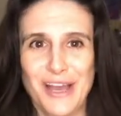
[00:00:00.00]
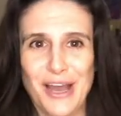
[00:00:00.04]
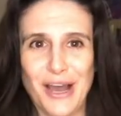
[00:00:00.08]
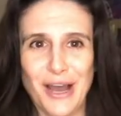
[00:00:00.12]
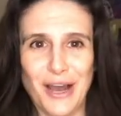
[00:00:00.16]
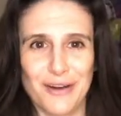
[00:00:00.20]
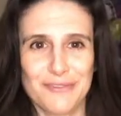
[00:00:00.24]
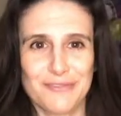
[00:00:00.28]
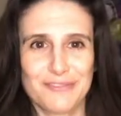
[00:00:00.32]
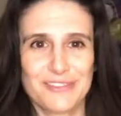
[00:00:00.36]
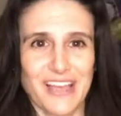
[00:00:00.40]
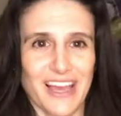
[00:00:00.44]

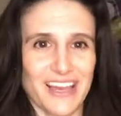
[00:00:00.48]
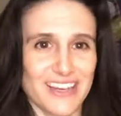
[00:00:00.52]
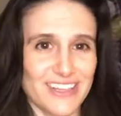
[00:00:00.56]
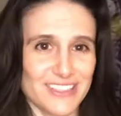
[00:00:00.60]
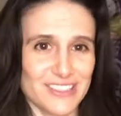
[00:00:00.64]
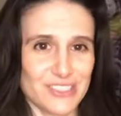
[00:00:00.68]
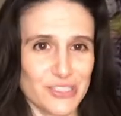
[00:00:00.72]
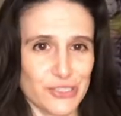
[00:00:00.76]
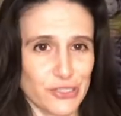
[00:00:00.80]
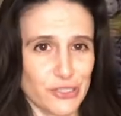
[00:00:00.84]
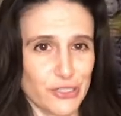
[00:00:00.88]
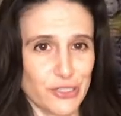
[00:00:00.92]
of getting
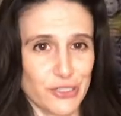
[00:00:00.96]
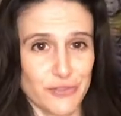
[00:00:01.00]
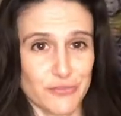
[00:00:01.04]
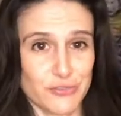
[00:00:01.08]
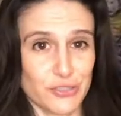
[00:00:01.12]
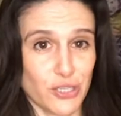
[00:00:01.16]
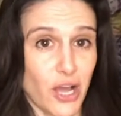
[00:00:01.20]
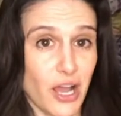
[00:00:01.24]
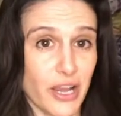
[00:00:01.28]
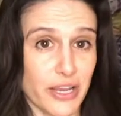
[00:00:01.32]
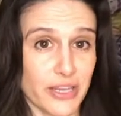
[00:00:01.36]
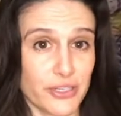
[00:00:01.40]
to her, of
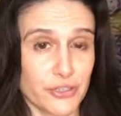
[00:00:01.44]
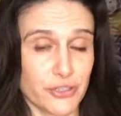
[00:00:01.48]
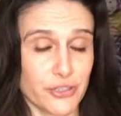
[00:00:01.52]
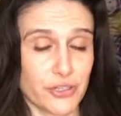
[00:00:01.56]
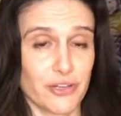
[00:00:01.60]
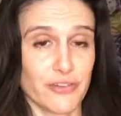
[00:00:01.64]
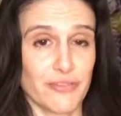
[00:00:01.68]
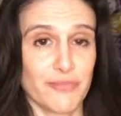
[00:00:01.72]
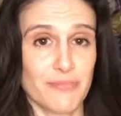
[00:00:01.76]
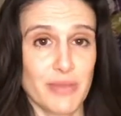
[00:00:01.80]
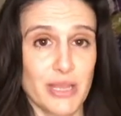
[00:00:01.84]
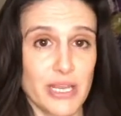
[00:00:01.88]
talking to her,
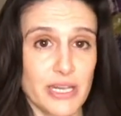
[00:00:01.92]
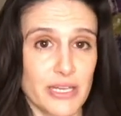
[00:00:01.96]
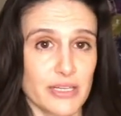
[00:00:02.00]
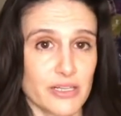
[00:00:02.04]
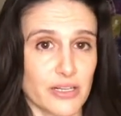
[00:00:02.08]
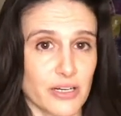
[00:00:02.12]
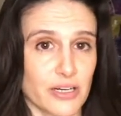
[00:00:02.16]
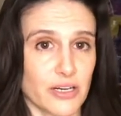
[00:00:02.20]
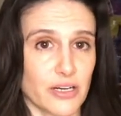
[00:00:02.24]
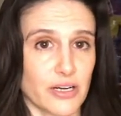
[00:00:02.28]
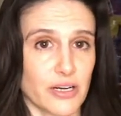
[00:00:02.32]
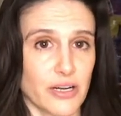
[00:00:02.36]
of meeting
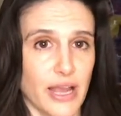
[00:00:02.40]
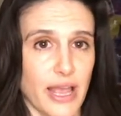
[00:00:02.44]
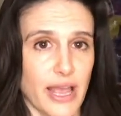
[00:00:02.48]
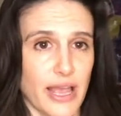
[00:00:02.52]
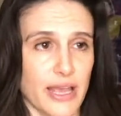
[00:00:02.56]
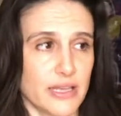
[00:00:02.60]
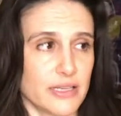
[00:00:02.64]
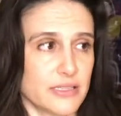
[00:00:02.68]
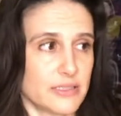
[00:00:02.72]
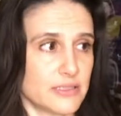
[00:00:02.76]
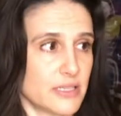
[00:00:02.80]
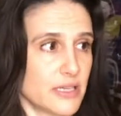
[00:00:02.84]
her,
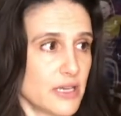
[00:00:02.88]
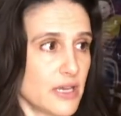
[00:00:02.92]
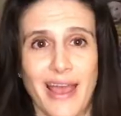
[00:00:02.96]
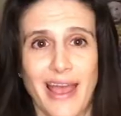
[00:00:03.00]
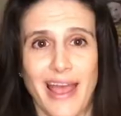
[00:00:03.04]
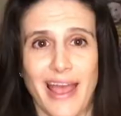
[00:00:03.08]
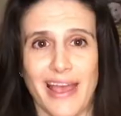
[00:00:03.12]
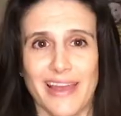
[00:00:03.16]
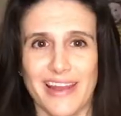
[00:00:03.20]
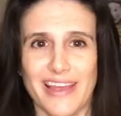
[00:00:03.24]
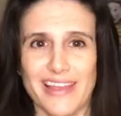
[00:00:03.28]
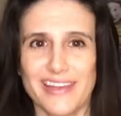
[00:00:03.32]
and
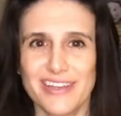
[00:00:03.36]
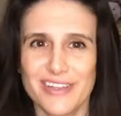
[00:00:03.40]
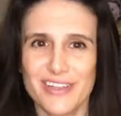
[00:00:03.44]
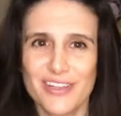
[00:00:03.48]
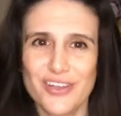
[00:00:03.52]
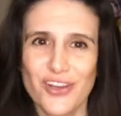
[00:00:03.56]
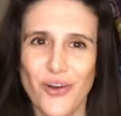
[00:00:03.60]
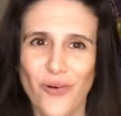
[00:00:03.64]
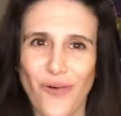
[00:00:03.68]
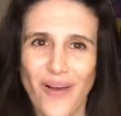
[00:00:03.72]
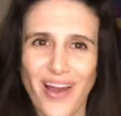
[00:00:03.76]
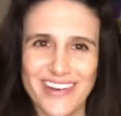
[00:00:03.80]
I didn't
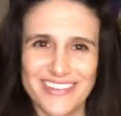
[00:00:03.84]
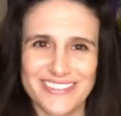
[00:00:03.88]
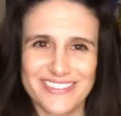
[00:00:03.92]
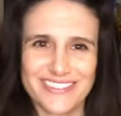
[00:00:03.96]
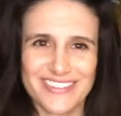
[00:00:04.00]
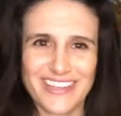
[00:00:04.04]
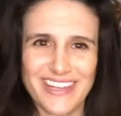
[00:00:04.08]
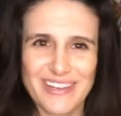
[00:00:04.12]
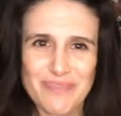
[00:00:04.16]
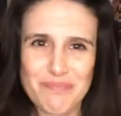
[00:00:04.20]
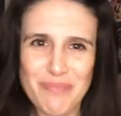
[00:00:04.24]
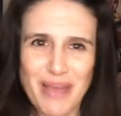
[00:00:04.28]
know how to
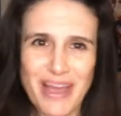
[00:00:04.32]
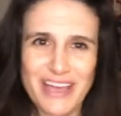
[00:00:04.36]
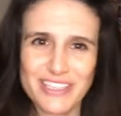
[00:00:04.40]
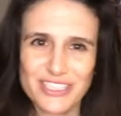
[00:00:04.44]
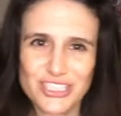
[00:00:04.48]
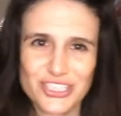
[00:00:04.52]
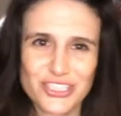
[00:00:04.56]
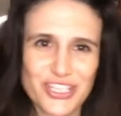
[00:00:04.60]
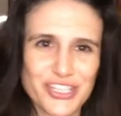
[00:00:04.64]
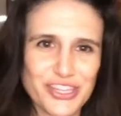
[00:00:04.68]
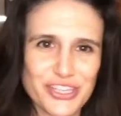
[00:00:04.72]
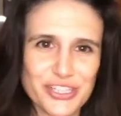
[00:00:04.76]
like
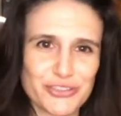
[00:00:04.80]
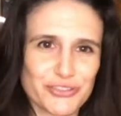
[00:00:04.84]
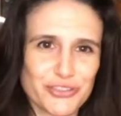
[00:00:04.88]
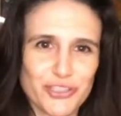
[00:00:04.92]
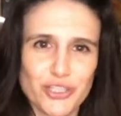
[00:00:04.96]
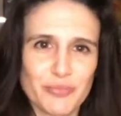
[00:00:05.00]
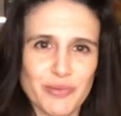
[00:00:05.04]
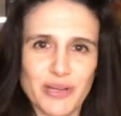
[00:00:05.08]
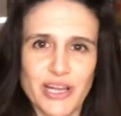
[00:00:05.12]
penetrate the group.